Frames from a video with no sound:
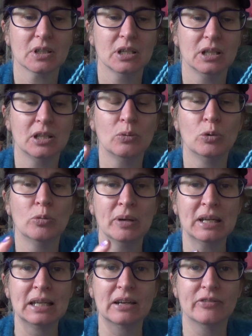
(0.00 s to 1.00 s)
There will
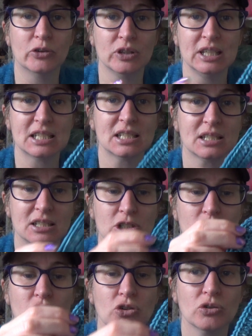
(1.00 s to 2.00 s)
be a link for this
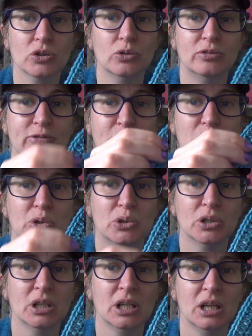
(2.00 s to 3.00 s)
tutorial
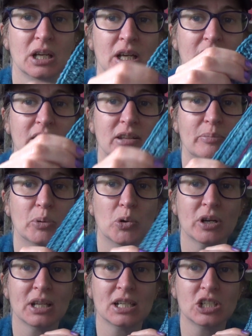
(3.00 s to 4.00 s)
for the
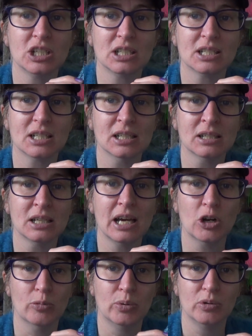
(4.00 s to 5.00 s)
border that she's done,
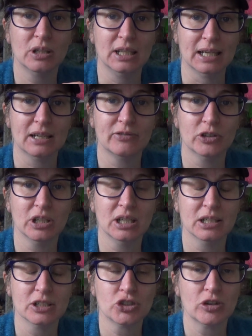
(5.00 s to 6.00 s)
and I'll put the link for you in
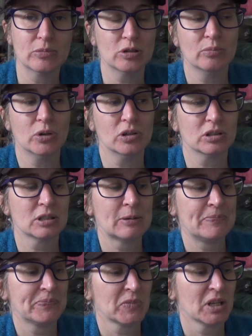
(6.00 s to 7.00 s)
the description box.
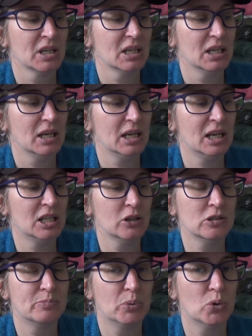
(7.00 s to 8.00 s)

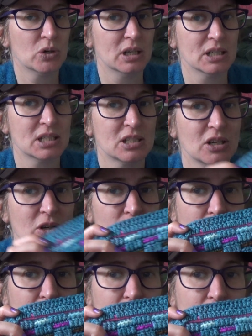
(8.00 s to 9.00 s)
Enclosed border. So
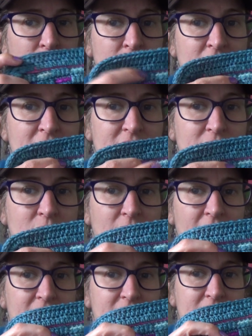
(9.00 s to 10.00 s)
all these little
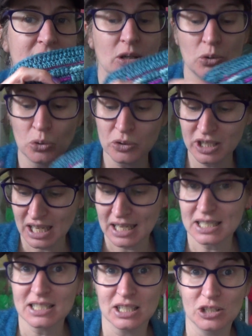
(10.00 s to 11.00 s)
ends, so all the
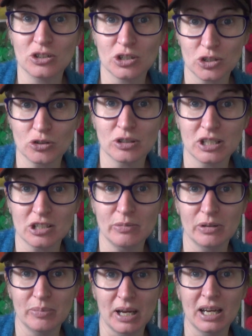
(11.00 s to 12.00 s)
ends that you just saw inside
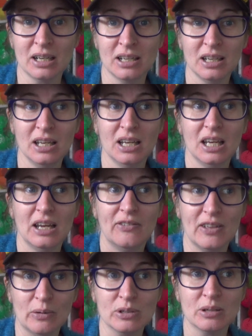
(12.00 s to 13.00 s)
my bag, if
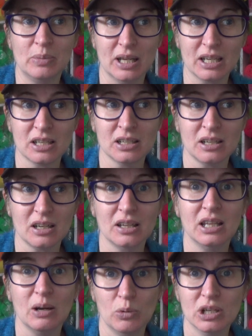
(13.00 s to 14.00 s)
that was a blanket,
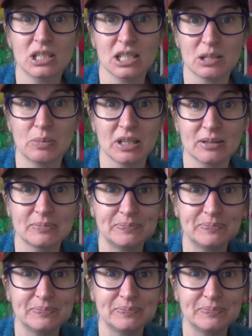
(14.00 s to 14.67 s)
they would disappear.